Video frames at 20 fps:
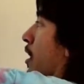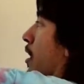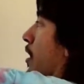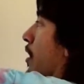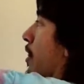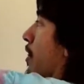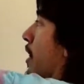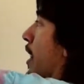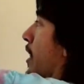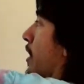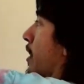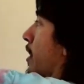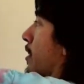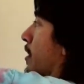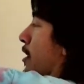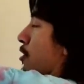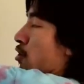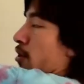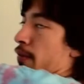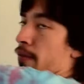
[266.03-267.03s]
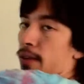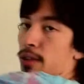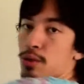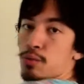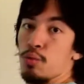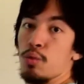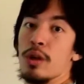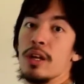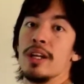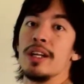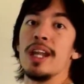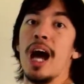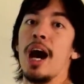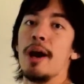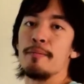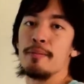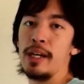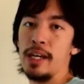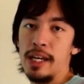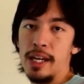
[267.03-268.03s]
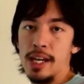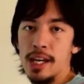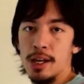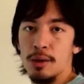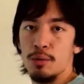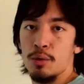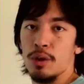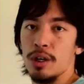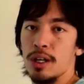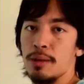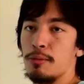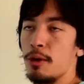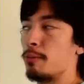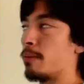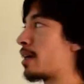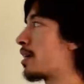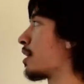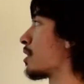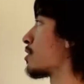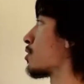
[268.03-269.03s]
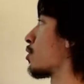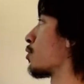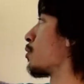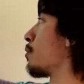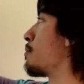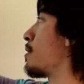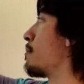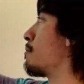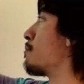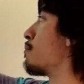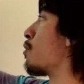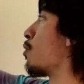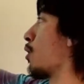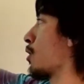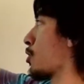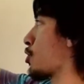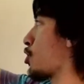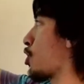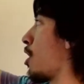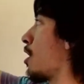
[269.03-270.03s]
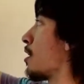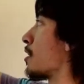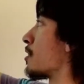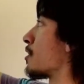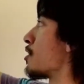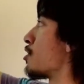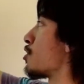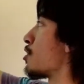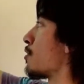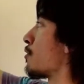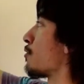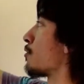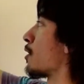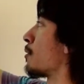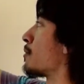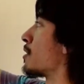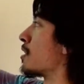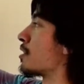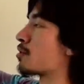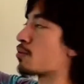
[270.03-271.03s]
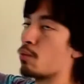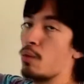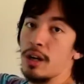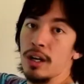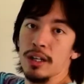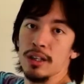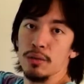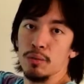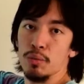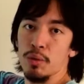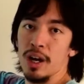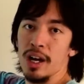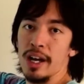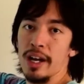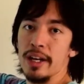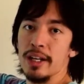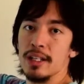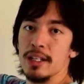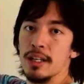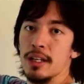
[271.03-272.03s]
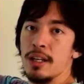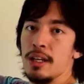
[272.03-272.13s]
then the electric fields would not be equal anymore because there would be more charge from this one on the right.